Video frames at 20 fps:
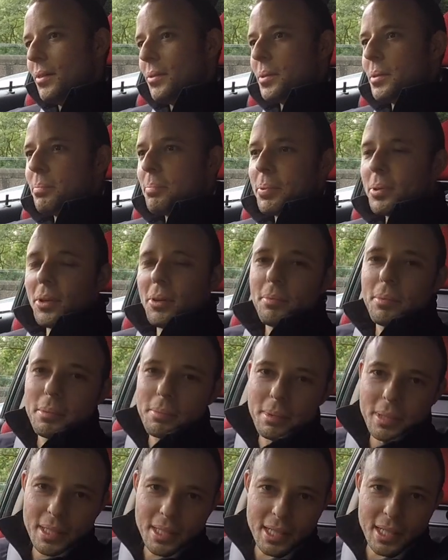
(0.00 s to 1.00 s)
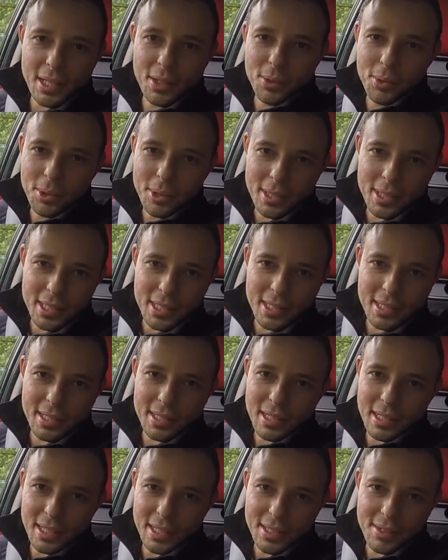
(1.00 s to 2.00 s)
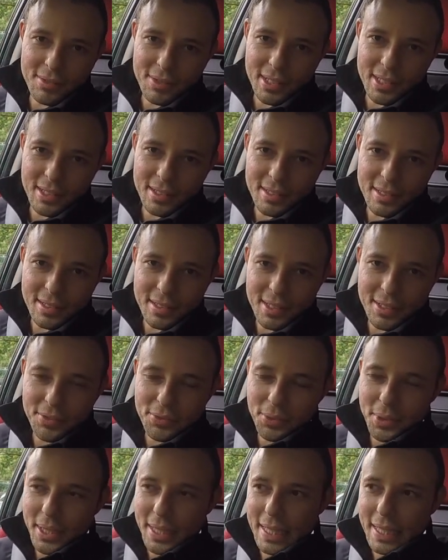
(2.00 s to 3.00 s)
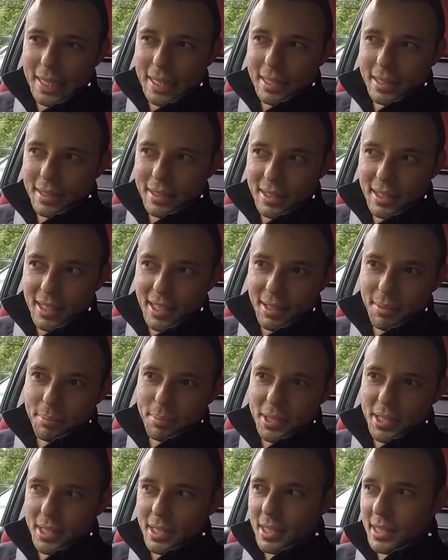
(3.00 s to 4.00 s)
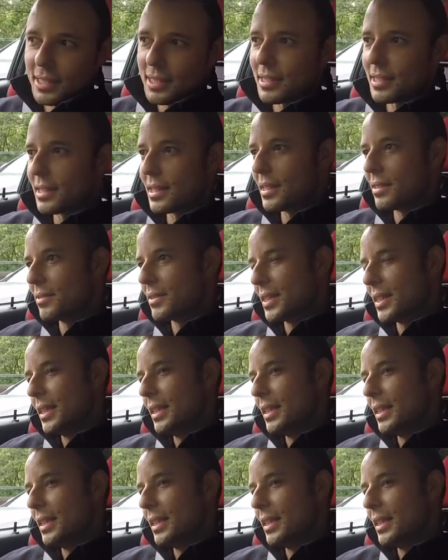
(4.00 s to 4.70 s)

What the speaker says: We'll probably record it leaving if we can capture it leaving.